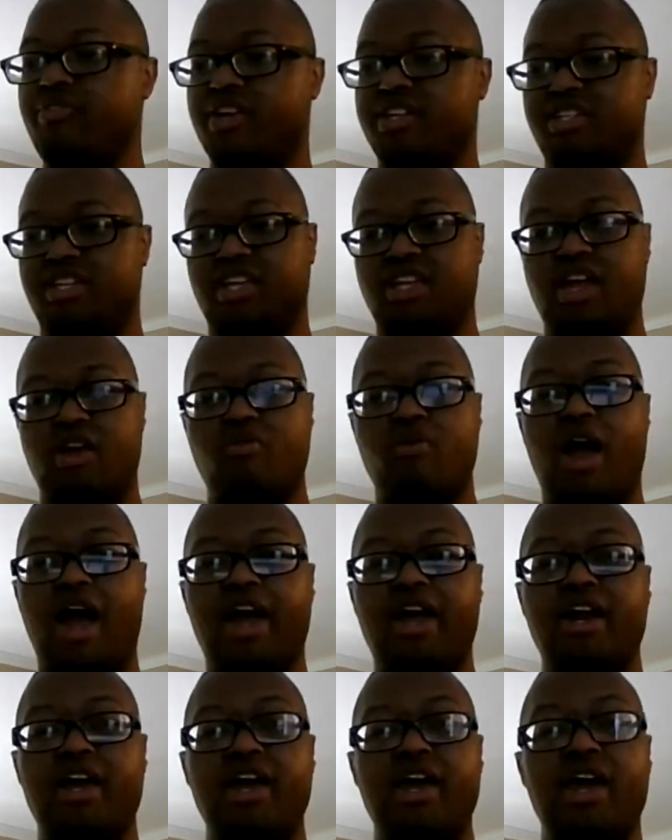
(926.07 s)
I said that
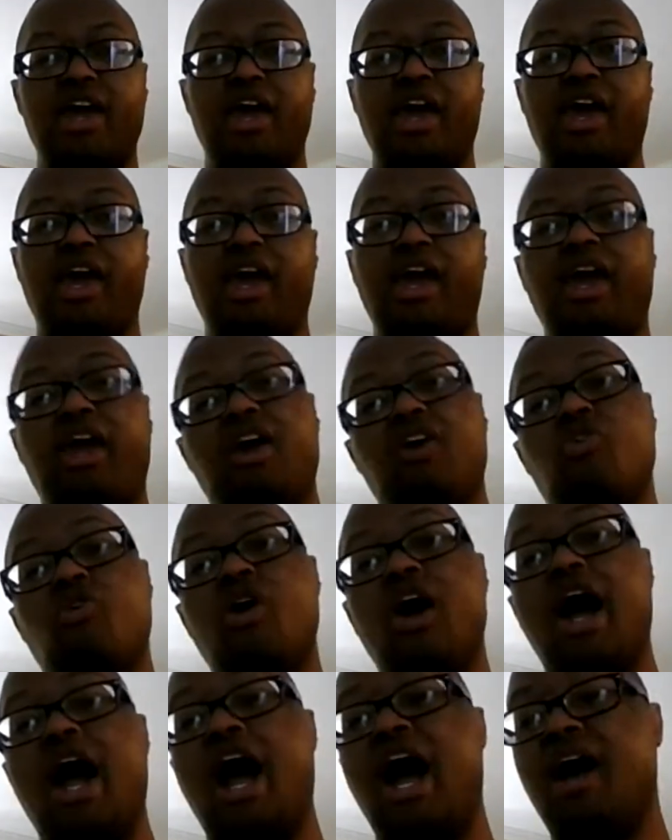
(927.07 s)
right.
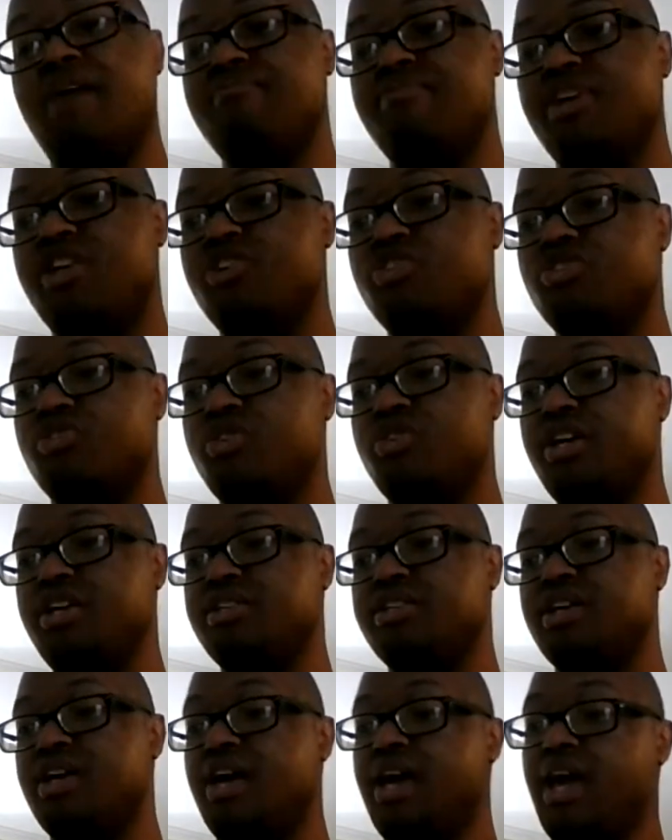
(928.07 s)
Eagle Eye
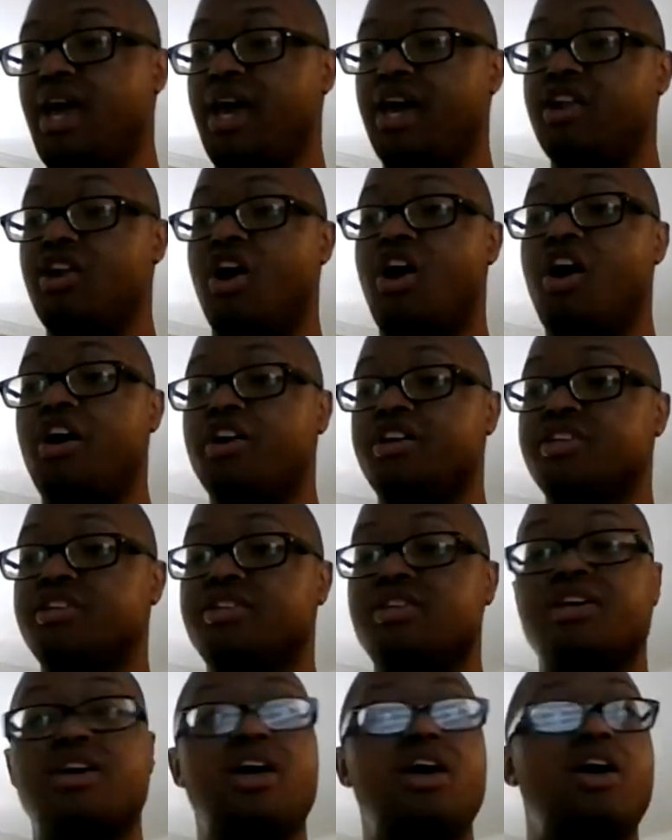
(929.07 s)
Ministries in
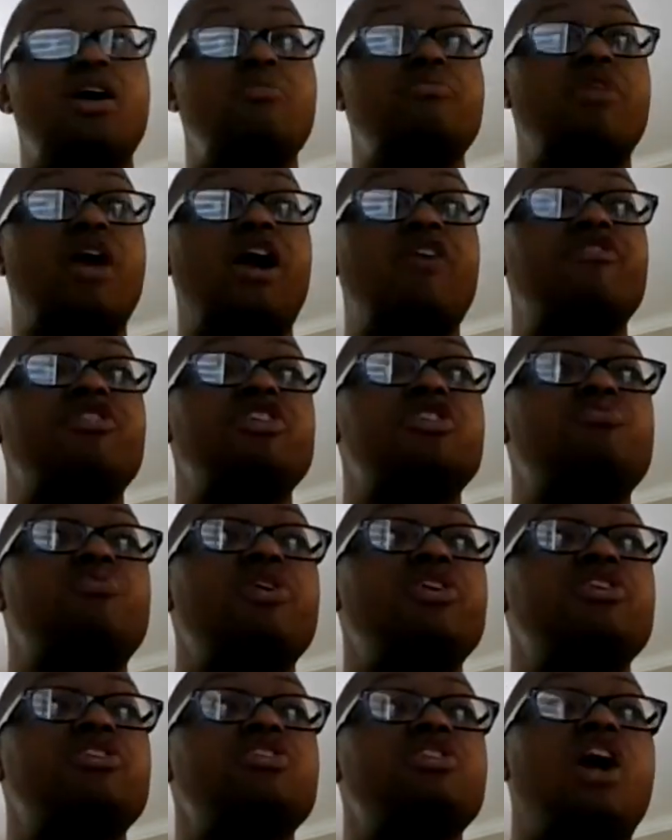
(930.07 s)
August. Prophetess
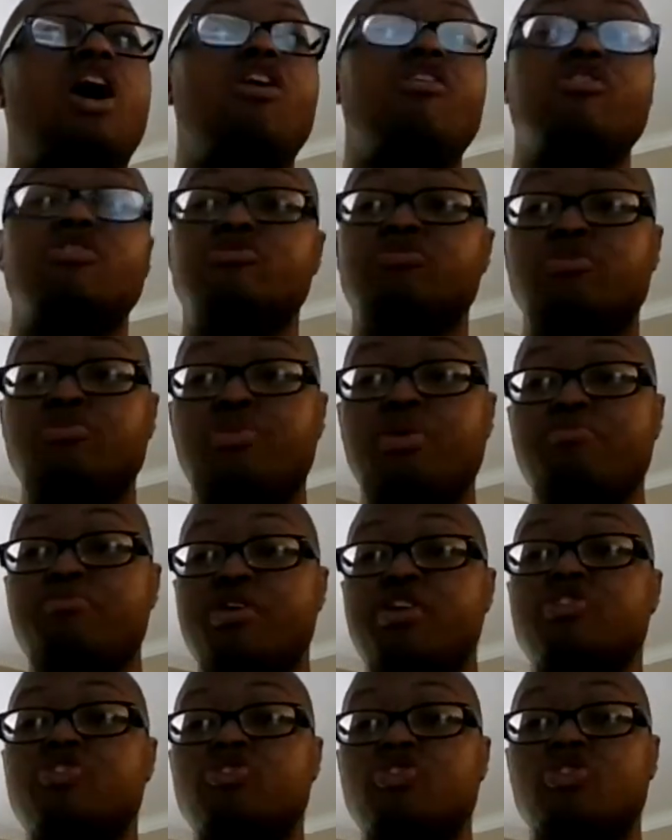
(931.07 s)
Princess Holland will be
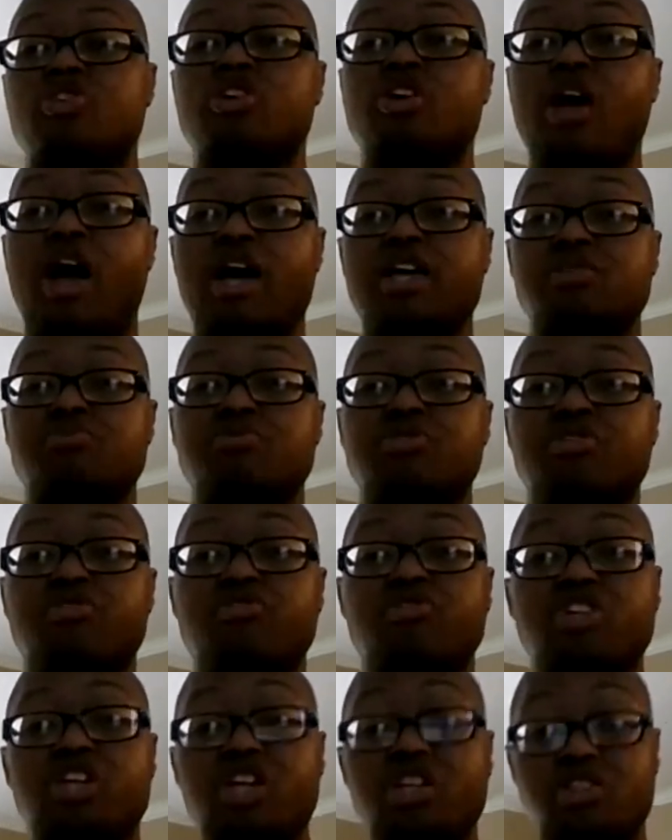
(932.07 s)
ministering the gospel
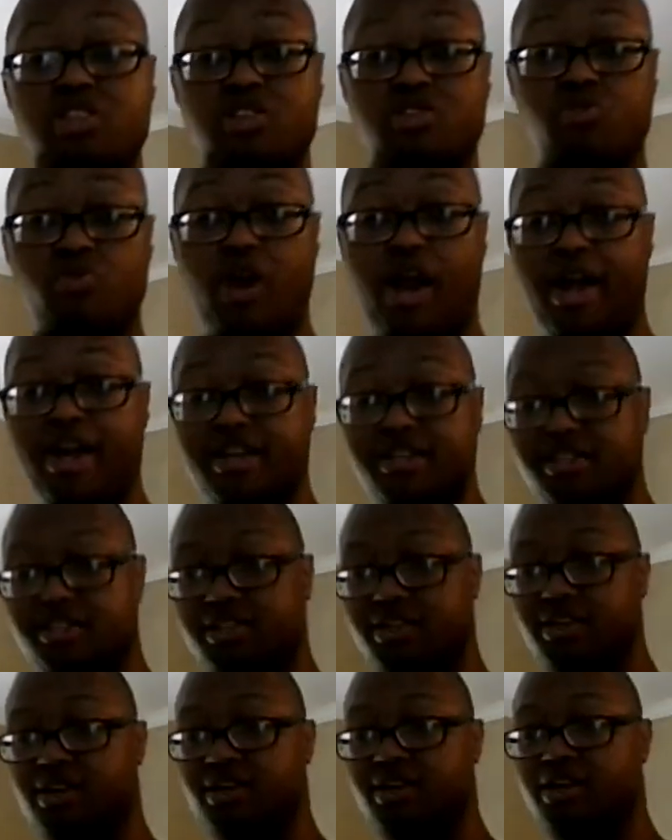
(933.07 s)
of Jesus
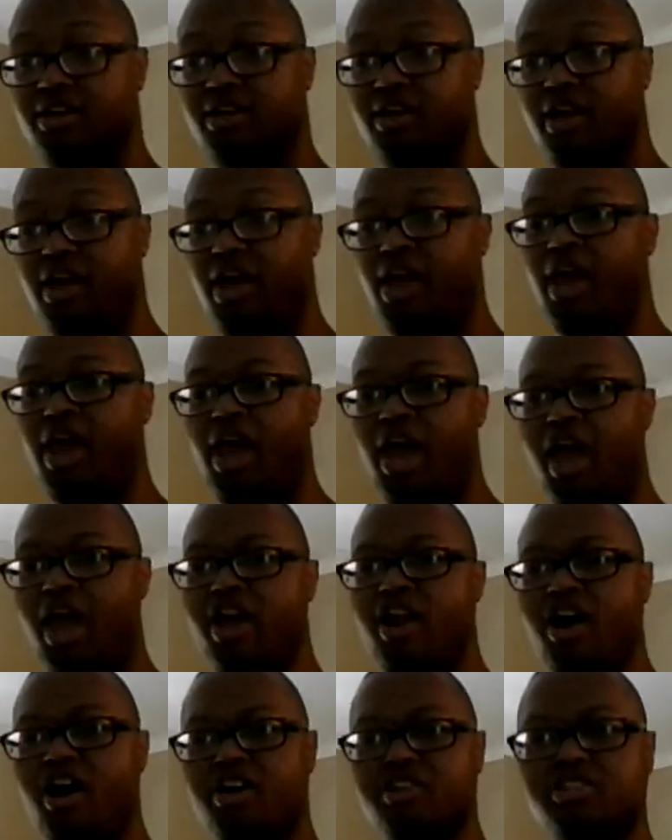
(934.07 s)
Christ.
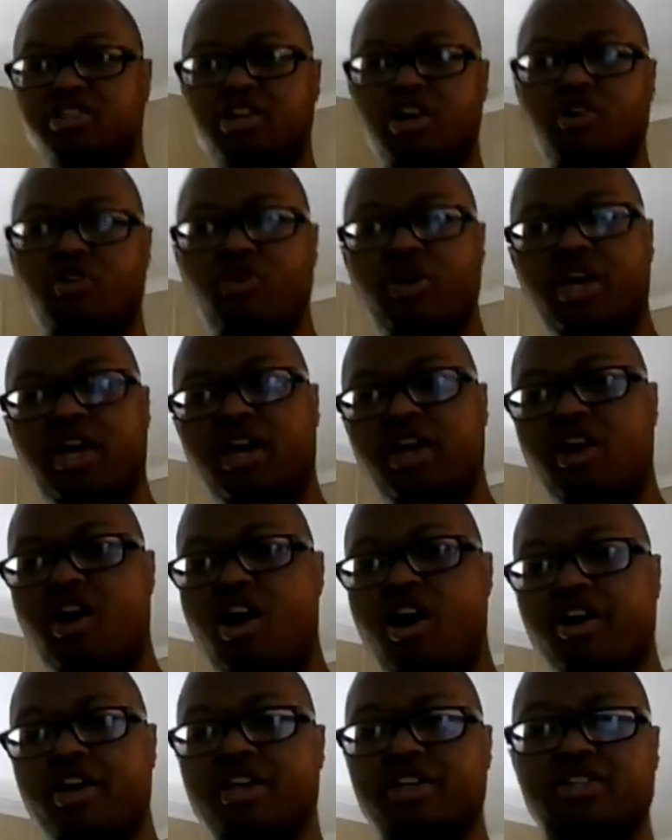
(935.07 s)
And also in
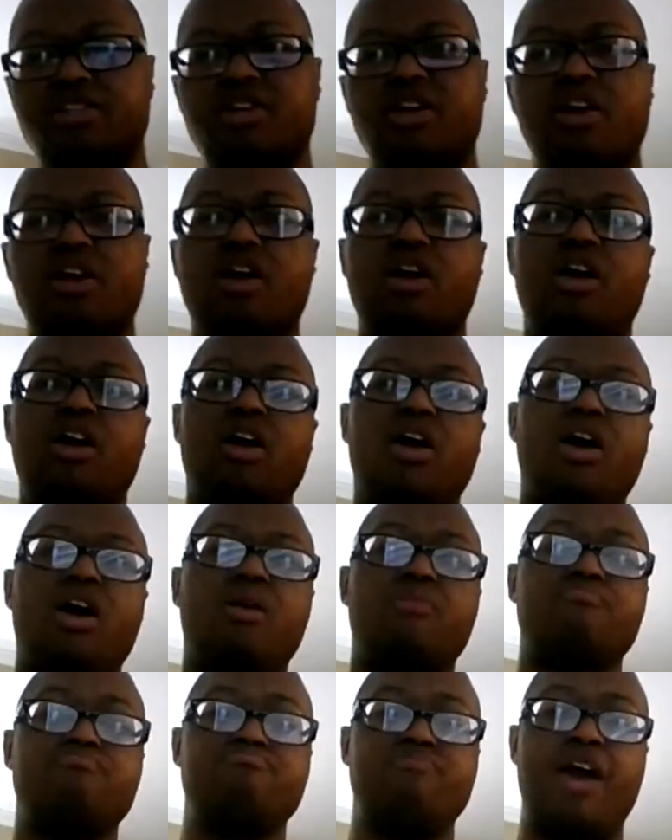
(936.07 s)
August,
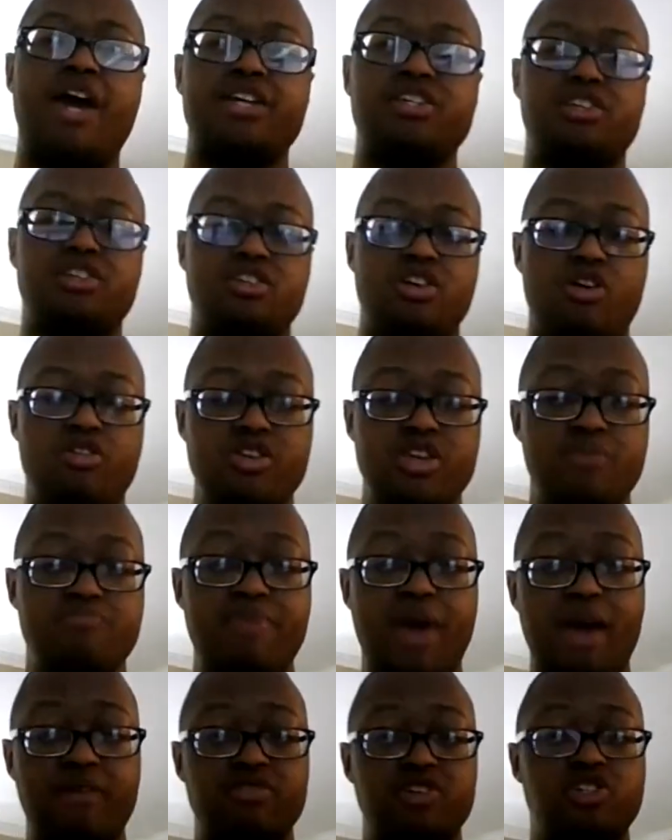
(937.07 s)
Macedonia
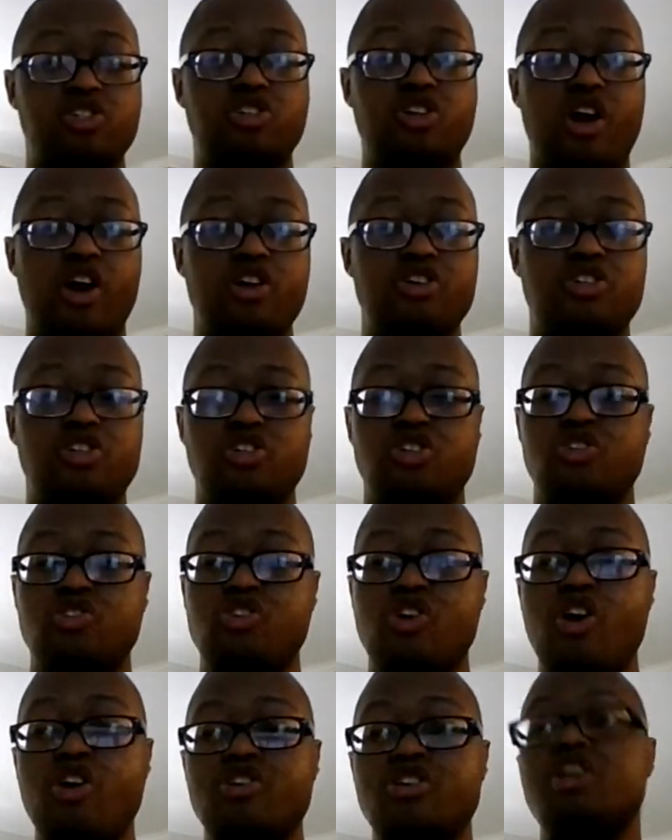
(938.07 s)
Baptist Church's
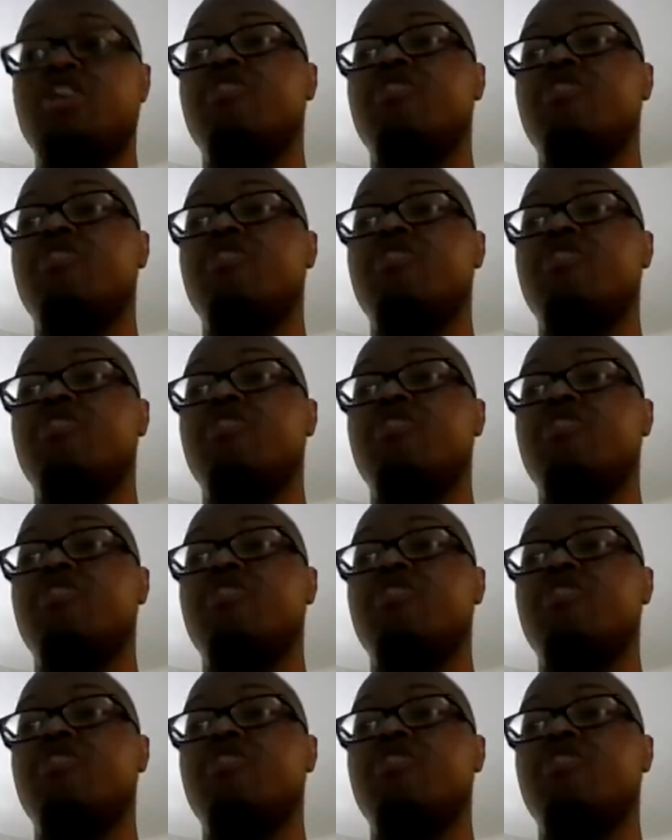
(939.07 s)
church